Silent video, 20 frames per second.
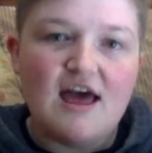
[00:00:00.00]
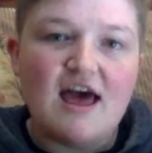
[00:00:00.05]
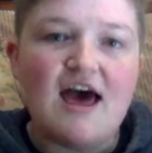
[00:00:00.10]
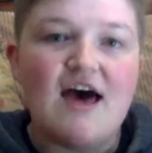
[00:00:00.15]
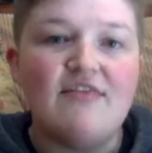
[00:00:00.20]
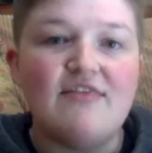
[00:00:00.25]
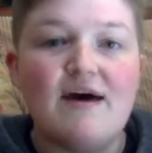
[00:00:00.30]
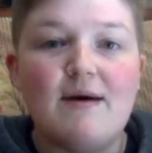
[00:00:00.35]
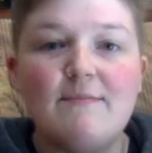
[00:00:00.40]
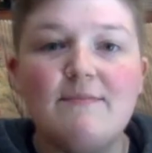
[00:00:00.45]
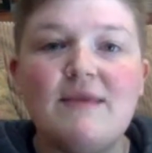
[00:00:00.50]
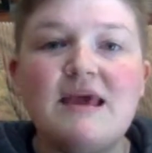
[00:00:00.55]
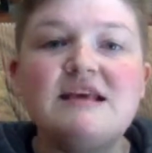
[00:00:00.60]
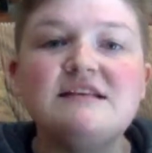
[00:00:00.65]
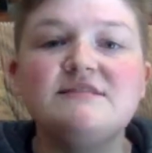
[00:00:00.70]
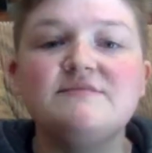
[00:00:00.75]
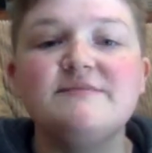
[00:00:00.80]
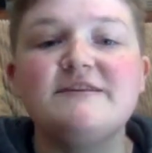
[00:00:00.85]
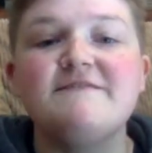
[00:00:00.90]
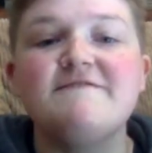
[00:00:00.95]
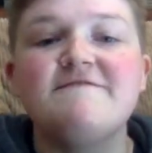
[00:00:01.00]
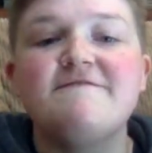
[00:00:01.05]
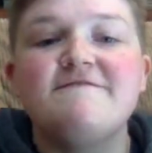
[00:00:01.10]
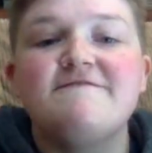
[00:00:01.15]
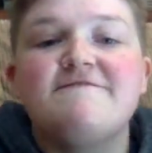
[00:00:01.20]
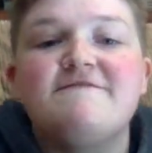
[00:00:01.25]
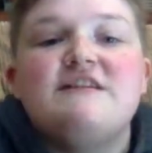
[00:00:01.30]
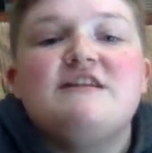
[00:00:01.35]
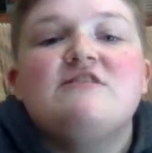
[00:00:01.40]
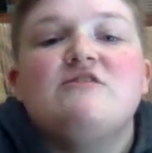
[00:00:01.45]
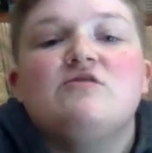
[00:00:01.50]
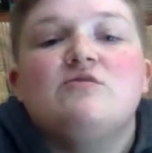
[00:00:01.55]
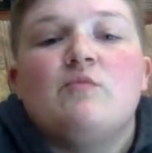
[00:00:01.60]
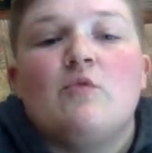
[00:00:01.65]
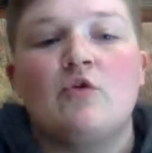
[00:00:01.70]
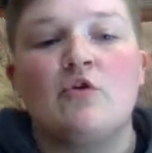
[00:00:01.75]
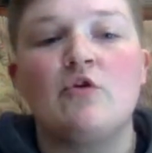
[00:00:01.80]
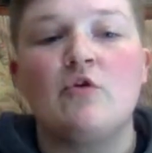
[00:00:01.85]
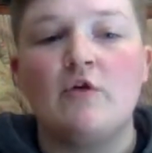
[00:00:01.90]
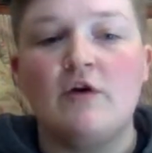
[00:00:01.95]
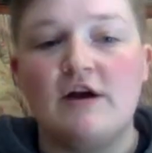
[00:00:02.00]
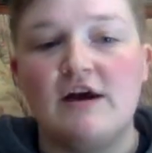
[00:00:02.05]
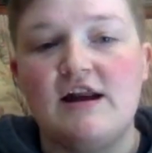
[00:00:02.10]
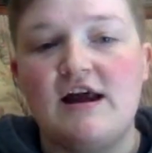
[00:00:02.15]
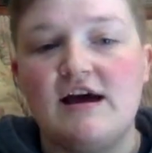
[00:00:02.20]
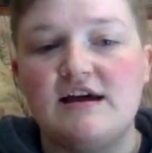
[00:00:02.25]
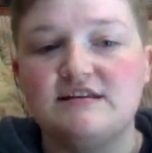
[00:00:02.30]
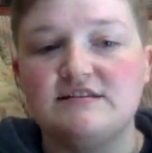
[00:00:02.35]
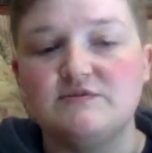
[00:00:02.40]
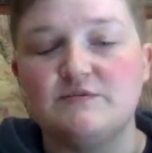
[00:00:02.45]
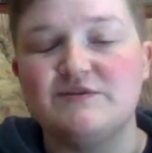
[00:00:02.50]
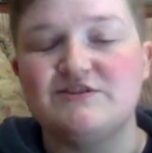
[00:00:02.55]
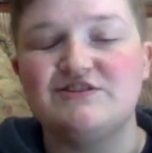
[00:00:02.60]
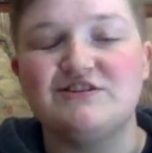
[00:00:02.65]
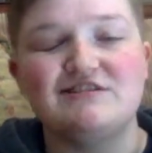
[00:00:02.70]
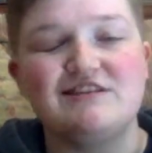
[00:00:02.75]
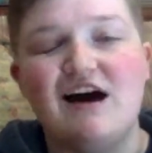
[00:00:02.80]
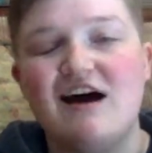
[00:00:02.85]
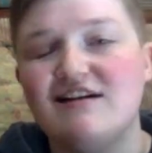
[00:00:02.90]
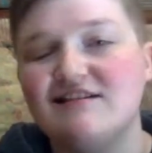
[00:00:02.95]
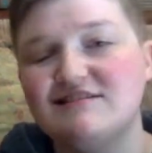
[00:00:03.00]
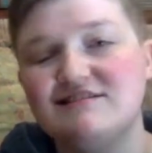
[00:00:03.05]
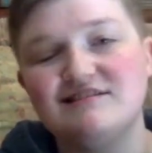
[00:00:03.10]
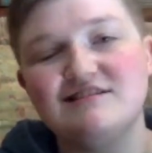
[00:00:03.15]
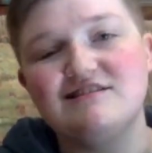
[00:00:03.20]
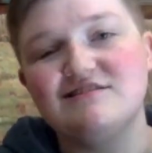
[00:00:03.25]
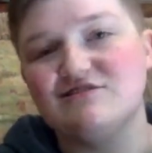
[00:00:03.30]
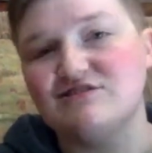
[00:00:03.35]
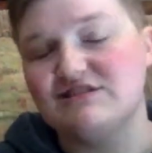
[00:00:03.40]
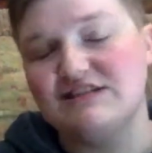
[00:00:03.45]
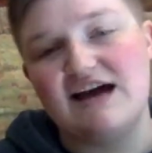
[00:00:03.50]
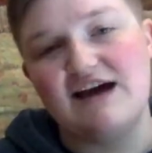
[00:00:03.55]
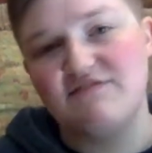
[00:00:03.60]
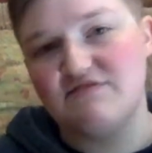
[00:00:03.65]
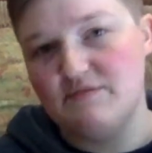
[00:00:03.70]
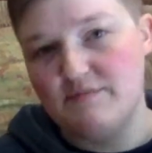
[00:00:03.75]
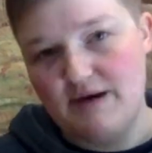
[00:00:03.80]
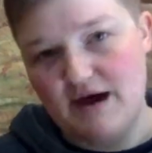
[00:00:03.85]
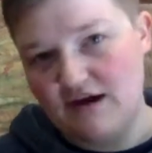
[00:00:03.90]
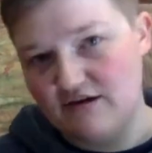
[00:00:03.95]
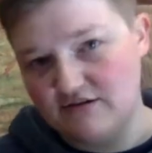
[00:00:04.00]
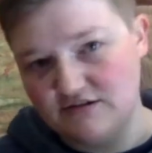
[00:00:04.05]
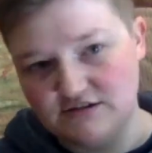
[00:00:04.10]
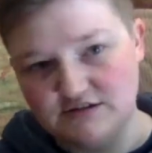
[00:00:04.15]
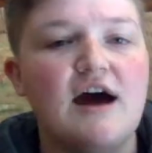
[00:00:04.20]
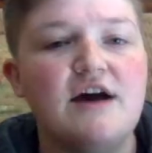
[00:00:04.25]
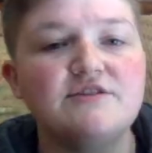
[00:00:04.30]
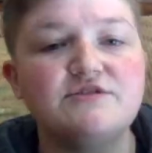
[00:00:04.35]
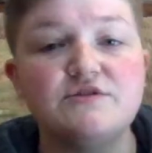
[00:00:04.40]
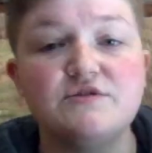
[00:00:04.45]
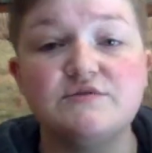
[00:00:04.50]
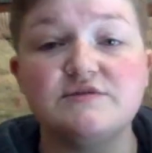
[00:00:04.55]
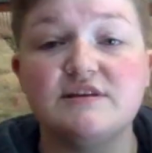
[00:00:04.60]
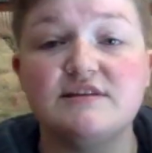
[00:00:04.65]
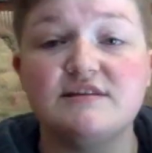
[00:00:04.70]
and that makes me feel more organized, which is honestly just half the battle. I chose